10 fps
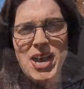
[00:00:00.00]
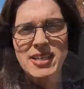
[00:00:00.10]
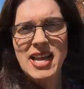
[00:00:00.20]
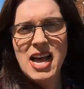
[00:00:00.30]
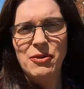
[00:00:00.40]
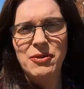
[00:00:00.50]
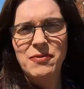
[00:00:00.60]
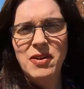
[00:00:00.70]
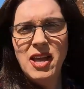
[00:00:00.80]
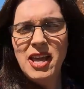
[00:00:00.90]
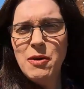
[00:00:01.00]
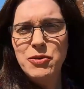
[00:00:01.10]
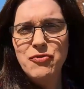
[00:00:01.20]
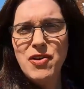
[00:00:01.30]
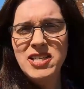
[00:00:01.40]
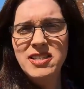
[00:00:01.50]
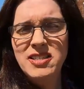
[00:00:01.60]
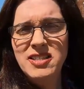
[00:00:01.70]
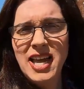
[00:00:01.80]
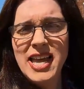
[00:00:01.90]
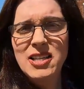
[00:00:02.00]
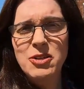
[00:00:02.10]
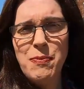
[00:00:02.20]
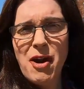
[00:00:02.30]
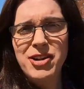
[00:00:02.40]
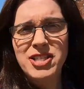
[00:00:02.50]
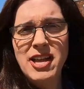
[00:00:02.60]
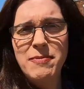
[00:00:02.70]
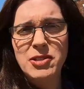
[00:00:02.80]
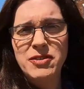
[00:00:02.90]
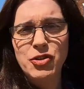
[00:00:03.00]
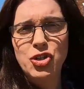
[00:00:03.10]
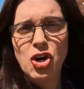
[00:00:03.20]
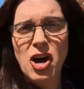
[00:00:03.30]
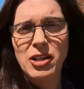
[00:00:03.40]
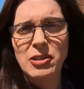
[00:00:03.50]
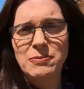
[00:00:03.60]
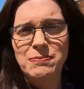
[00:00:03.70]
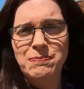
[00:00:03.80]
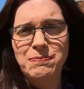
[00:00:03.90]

tracked down. He was arrested and taken to Bury St Edmunds for trial.